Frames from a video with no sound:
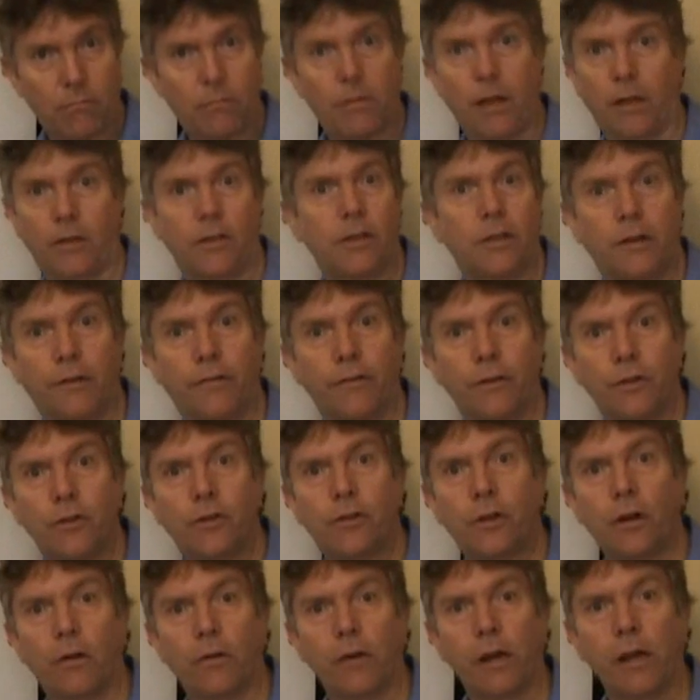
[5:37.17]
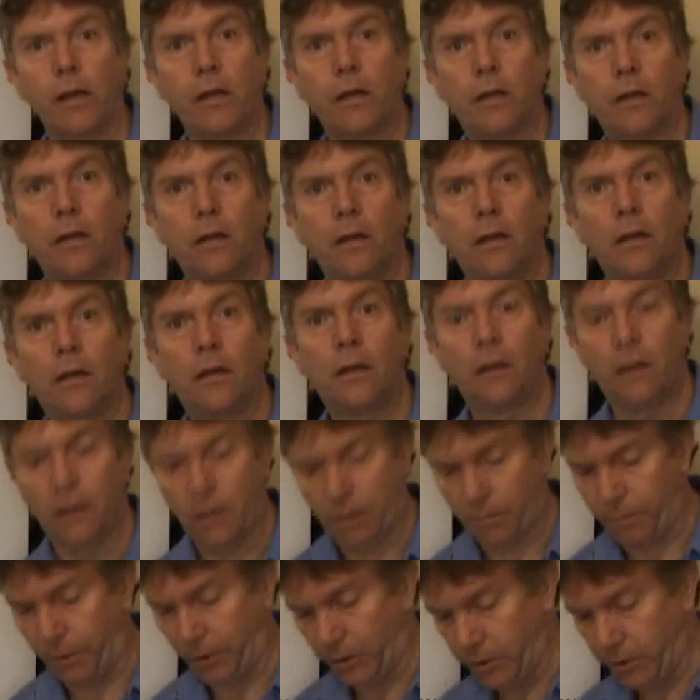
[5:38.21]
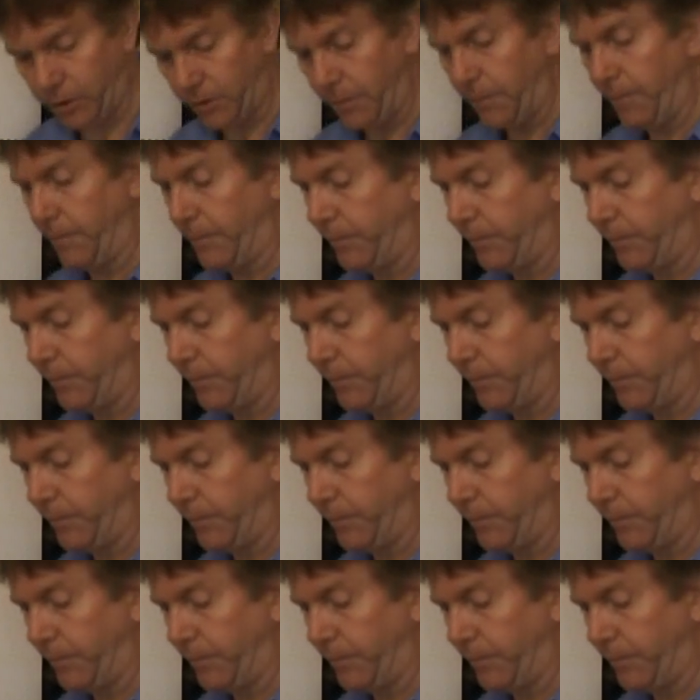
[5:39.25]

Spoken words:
that's a different story. But